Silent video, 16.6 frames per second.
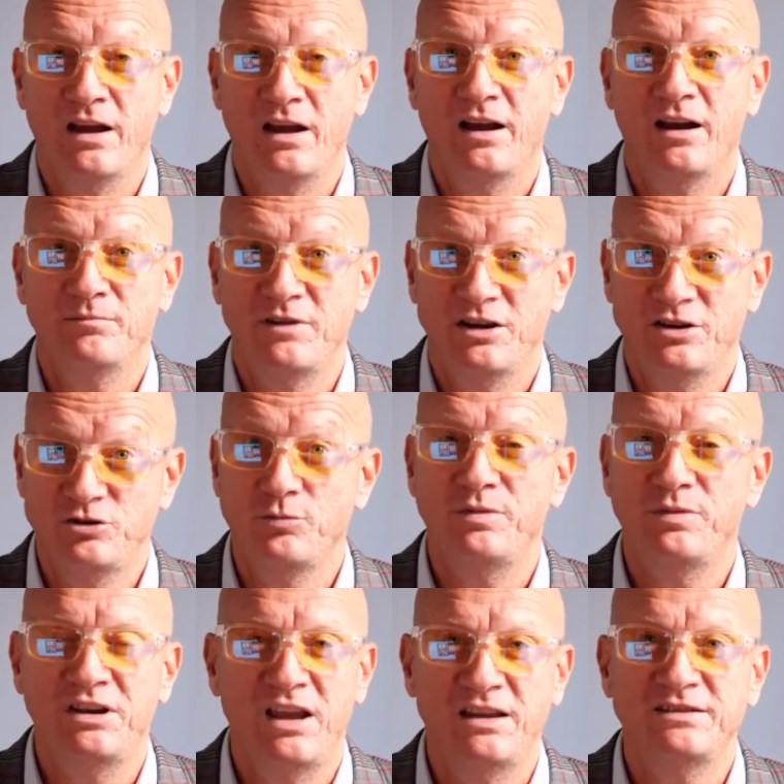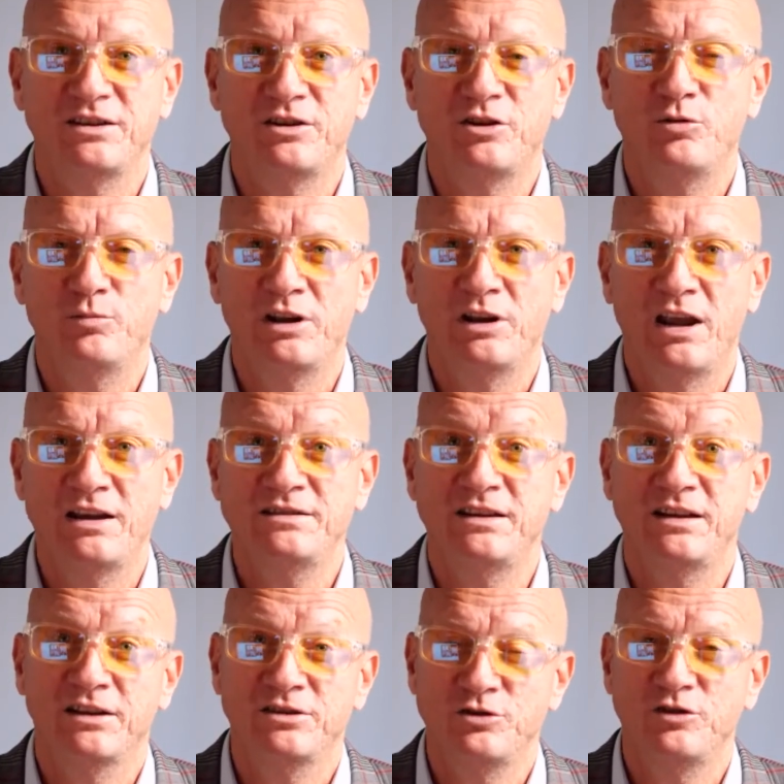They should be net
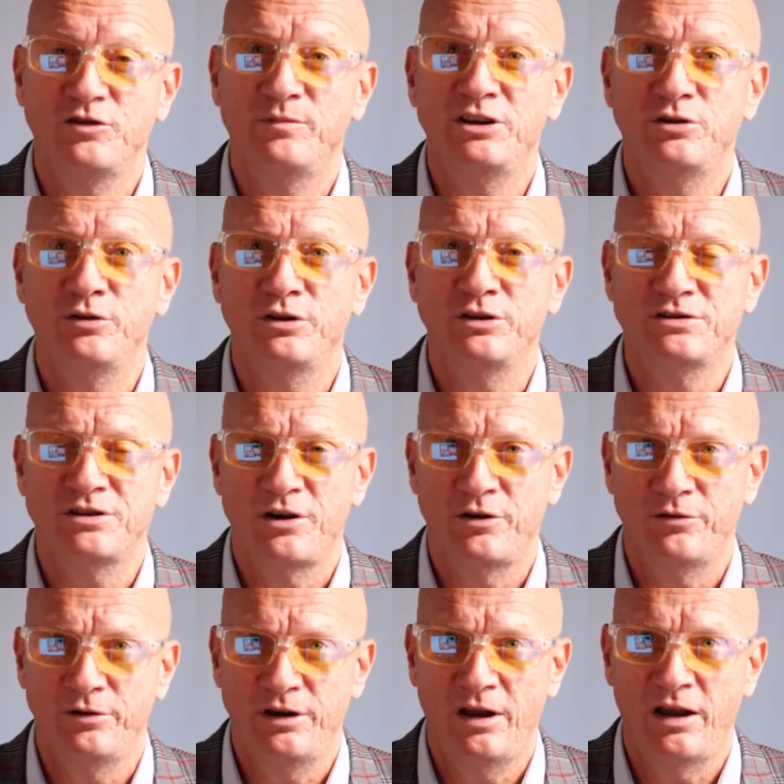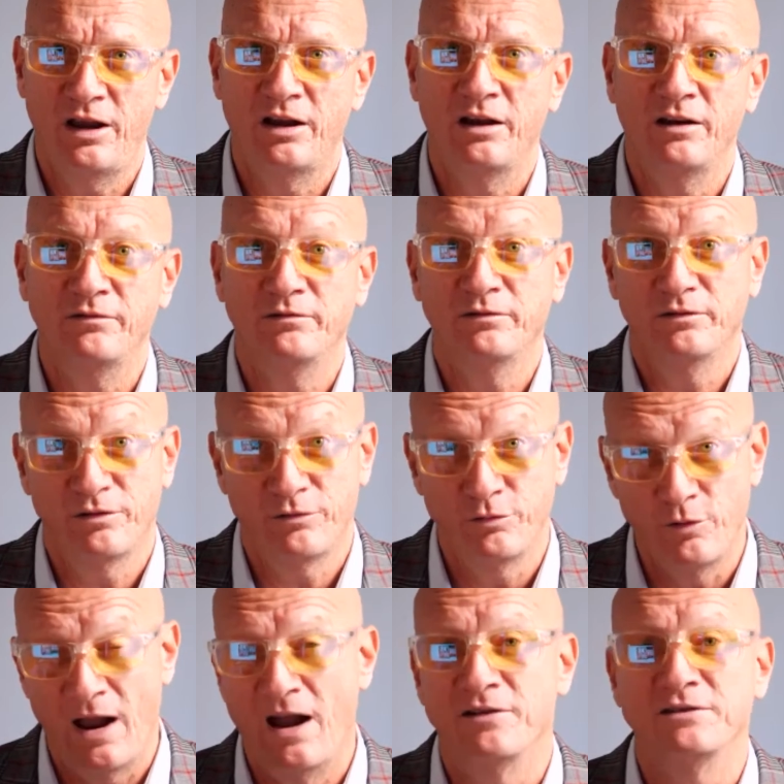accumulating and should have been doing so
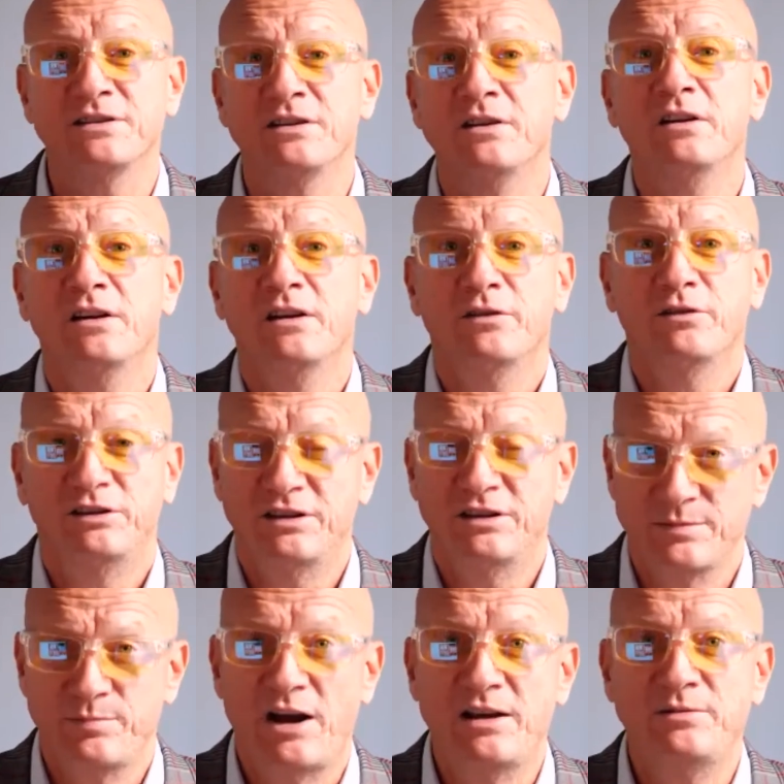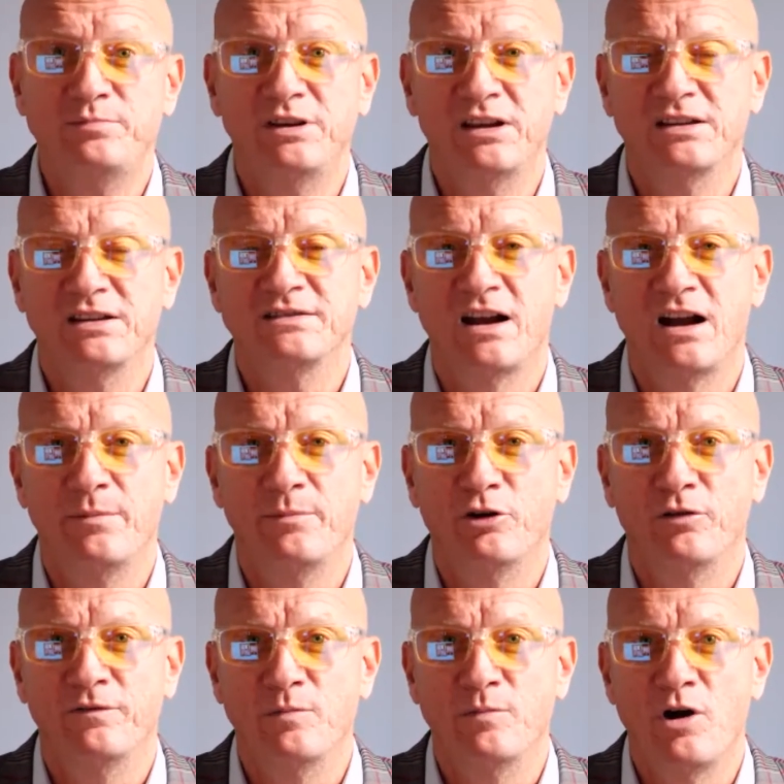throughout, despite being a timer
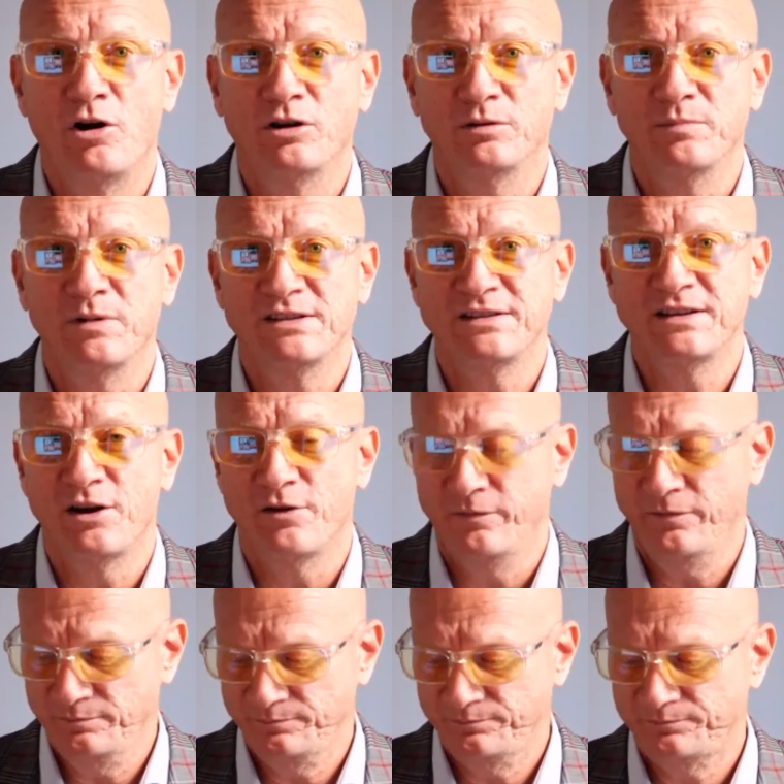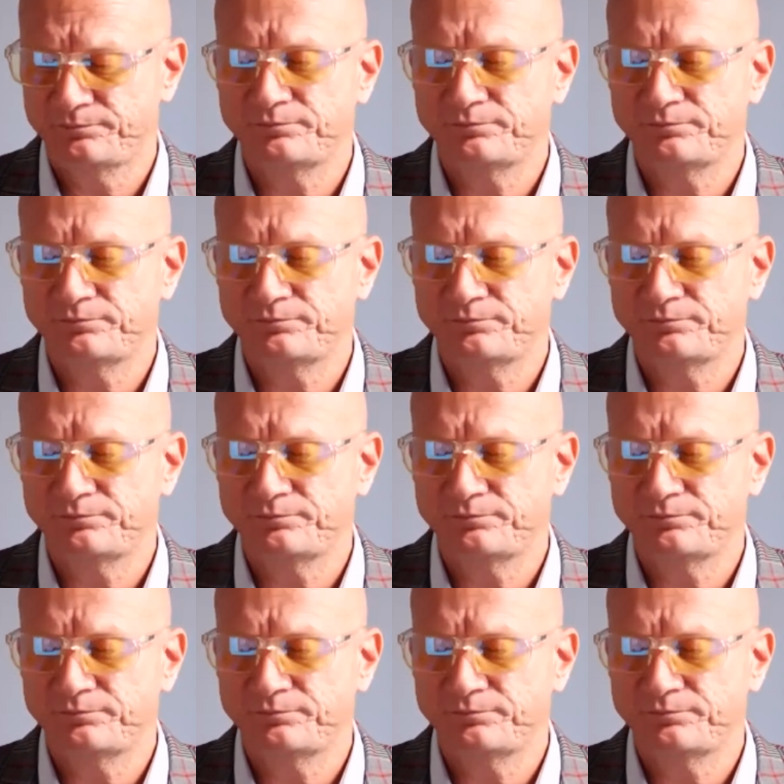of the market myself.